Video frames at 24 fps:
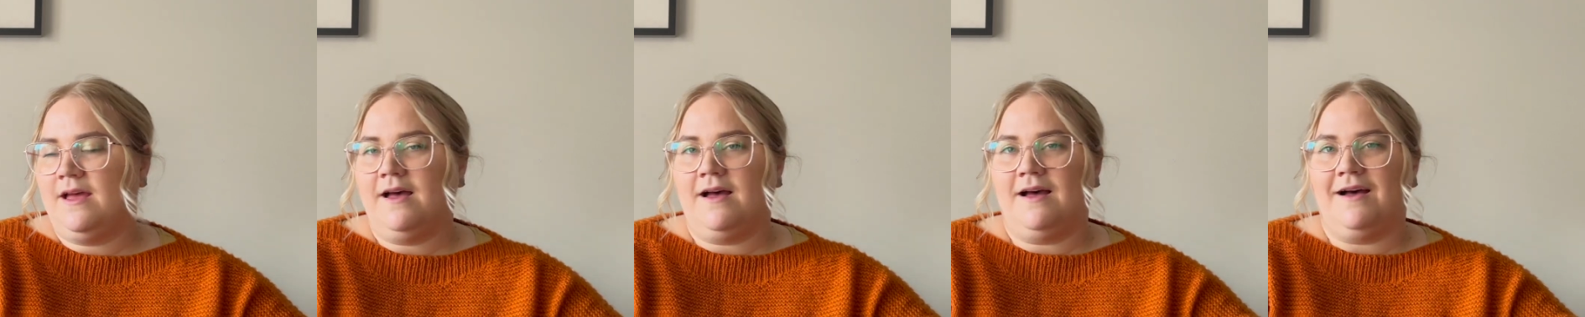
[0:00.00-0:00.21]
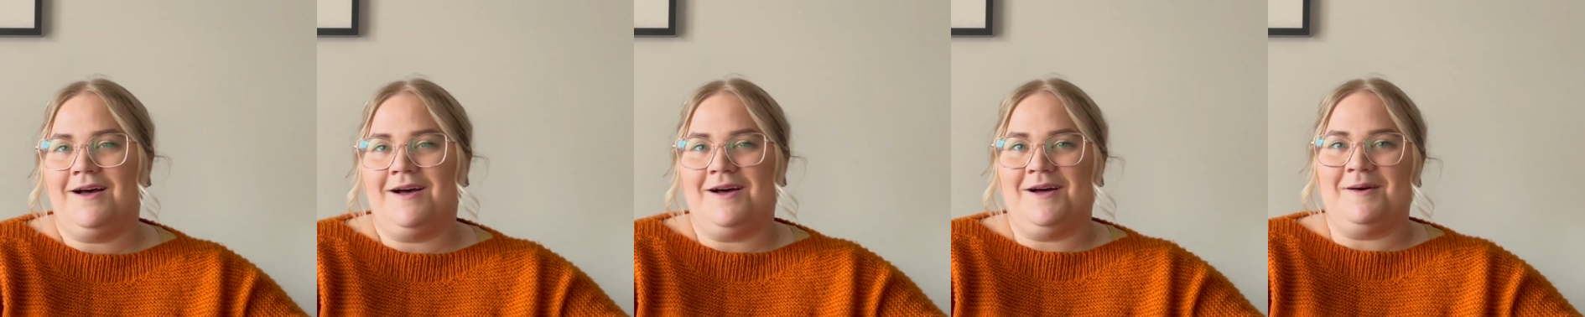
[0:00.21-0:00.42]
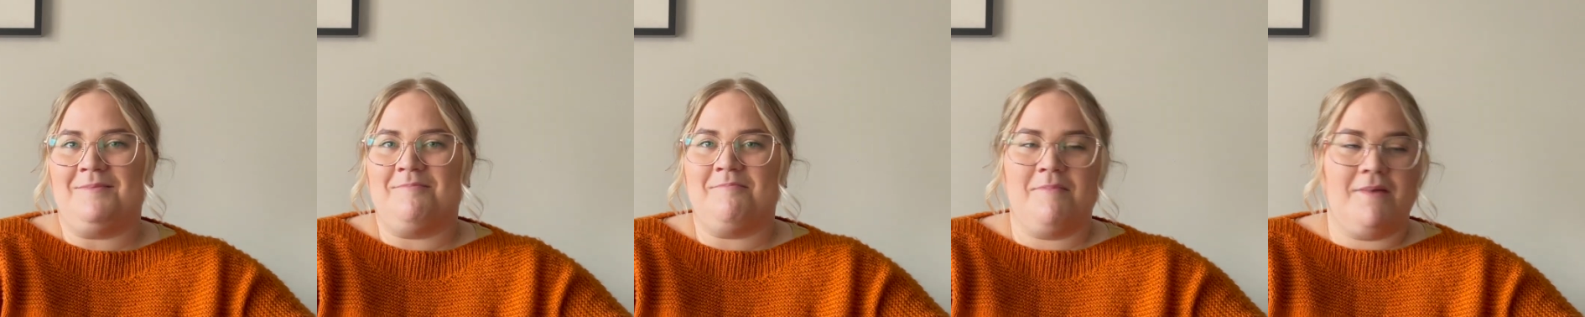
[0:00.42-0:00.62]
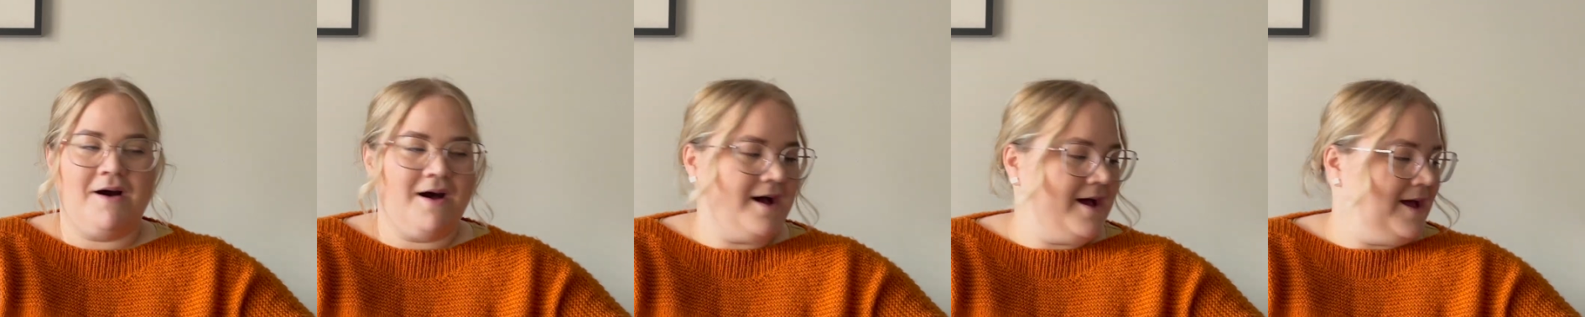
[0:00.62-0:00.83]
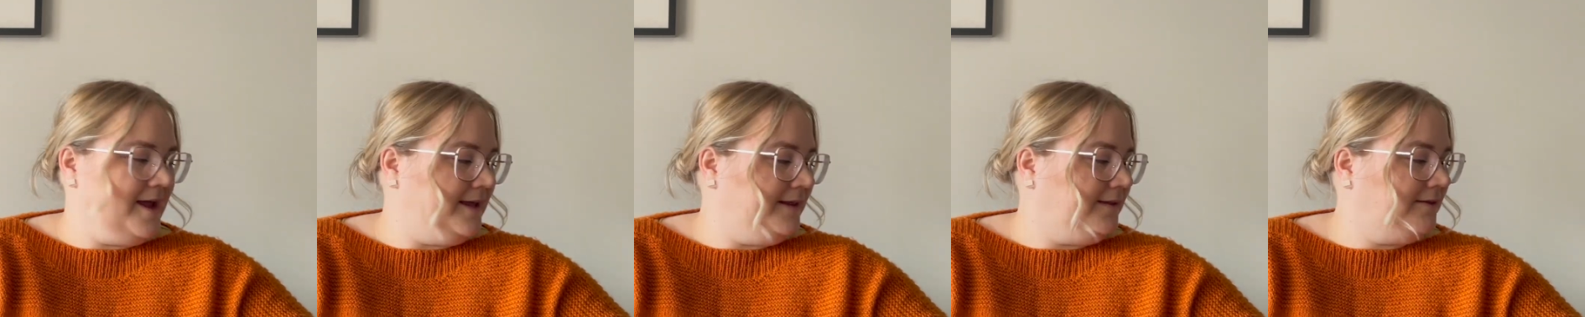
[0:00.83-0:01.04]

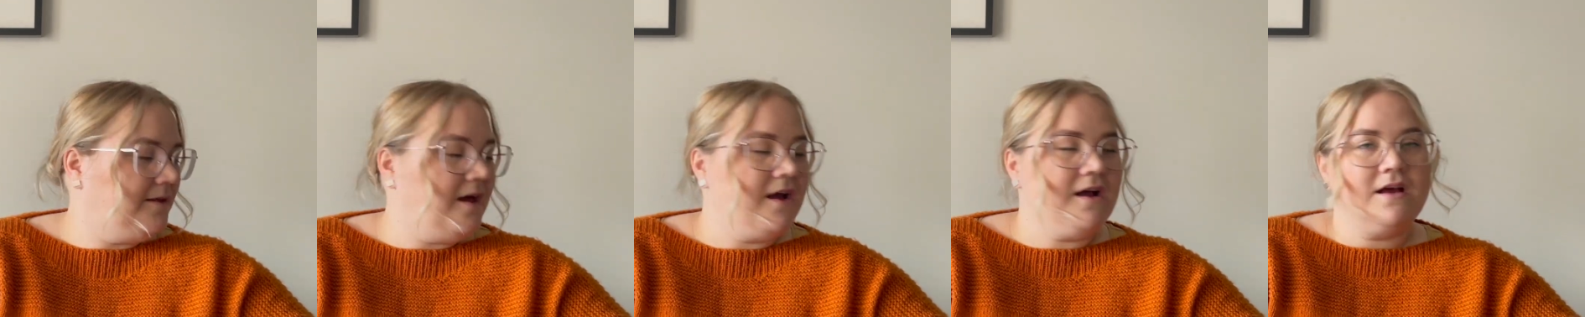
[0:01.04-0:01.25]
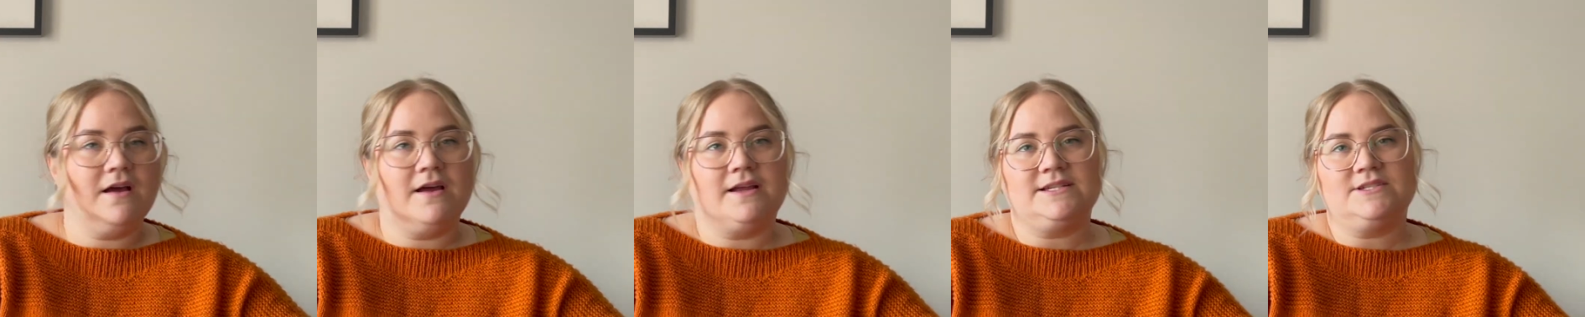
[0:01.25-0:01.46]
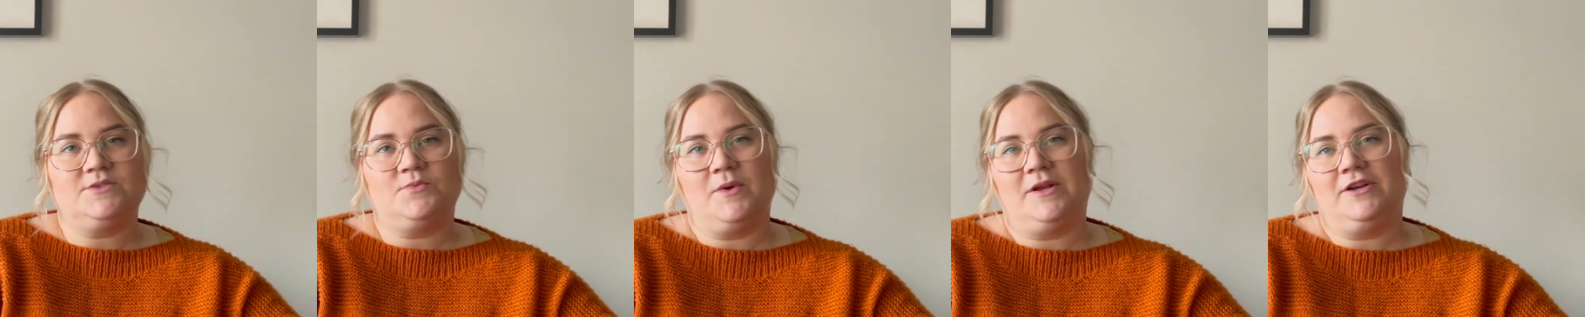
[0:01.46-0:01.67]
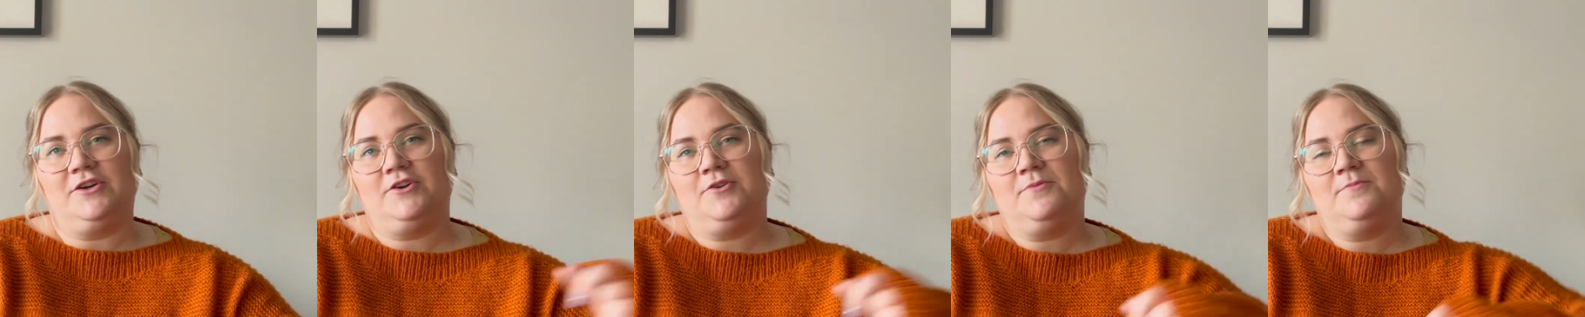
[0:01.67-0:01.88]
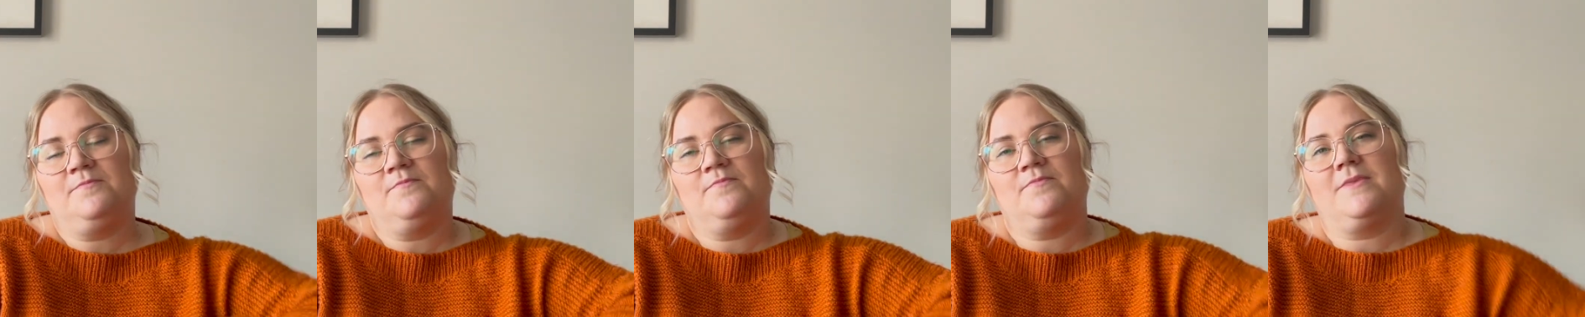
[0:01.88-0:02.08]
my Tankar
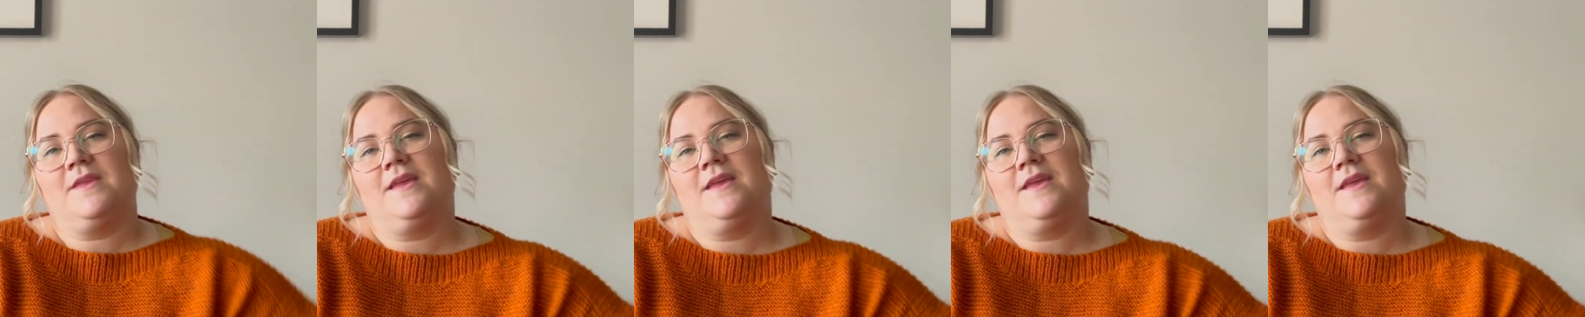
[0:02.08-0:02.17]
sweater.